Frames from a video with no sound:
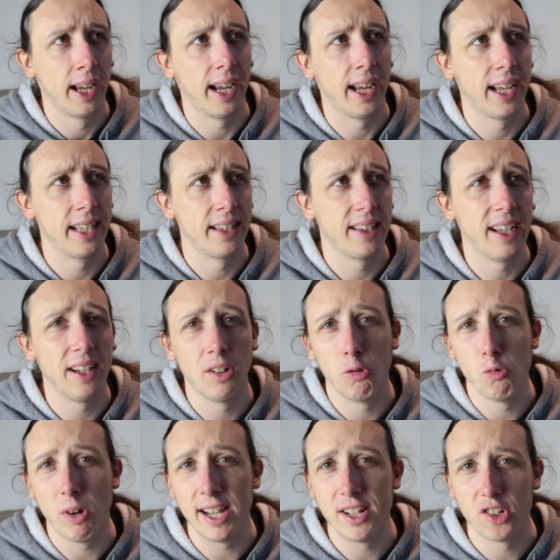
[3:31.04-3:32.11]
and then a
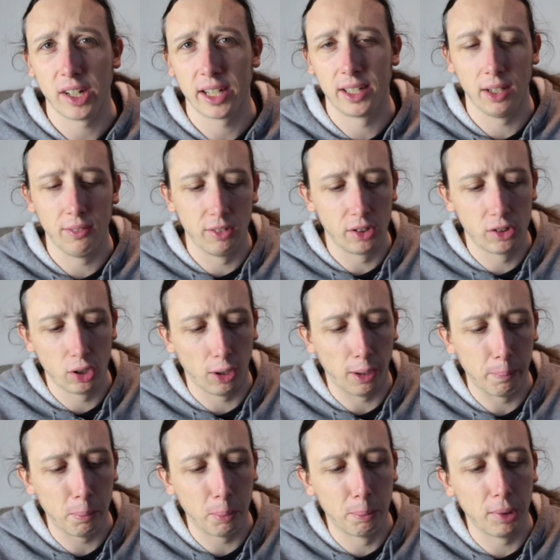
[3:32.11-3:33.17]
rain jacket over the
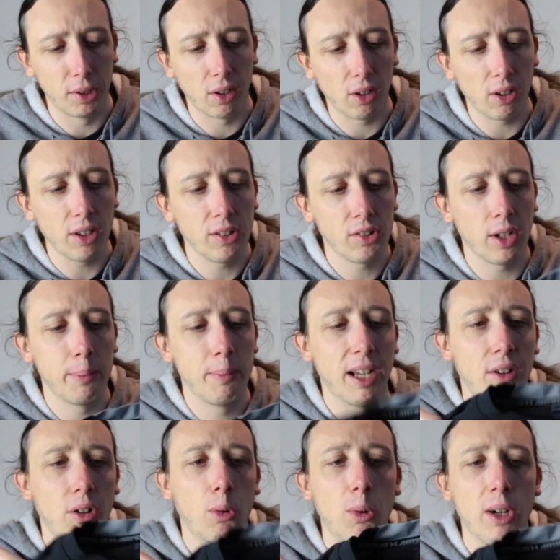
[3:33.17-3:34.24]
top. But a lot of the time
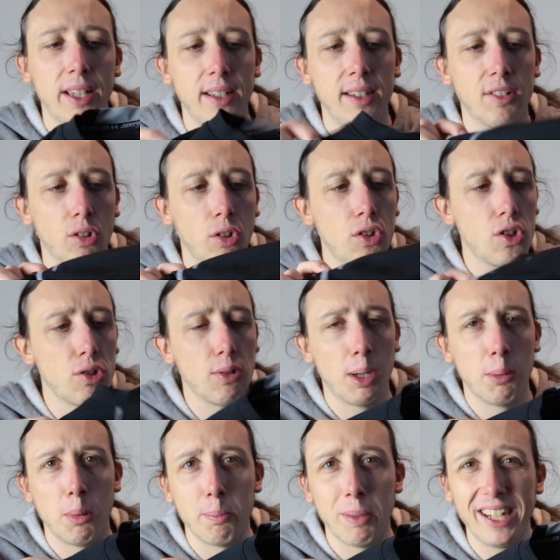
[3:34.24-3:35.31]
now I wear these Under
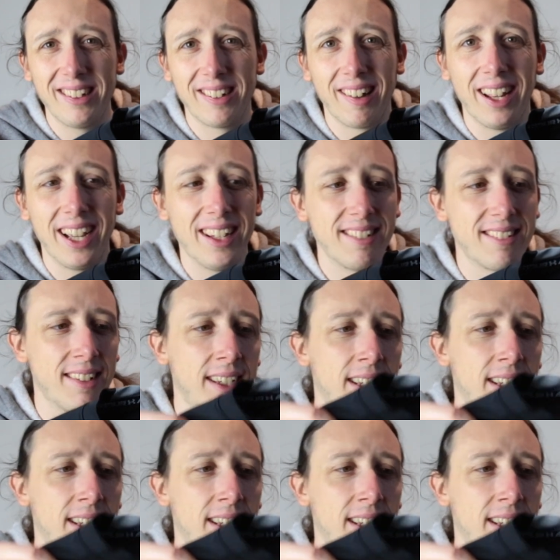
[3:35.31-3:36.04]
Armour base layers.